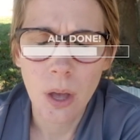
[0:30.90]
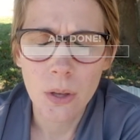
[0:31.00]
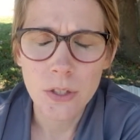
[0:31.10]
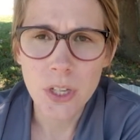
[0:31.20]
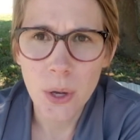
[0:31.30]

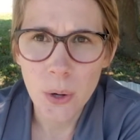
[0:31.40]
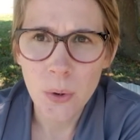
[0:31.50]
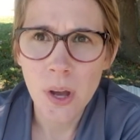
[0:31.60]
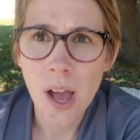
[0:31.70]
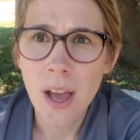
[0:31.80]

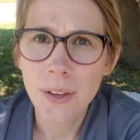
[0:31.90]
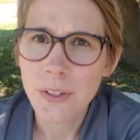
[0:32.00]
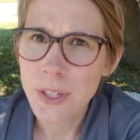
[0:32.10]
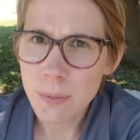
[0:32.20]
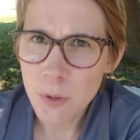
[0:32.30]
So,
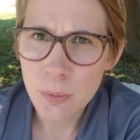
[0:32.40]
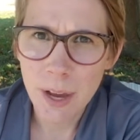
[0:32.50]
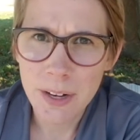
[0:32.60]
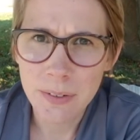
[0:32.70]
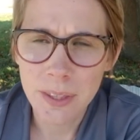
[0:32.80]
some of you
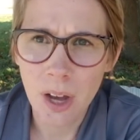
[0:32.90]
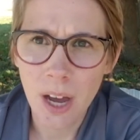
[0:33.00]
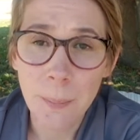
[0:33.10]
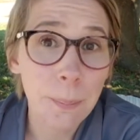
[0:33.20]
might have thought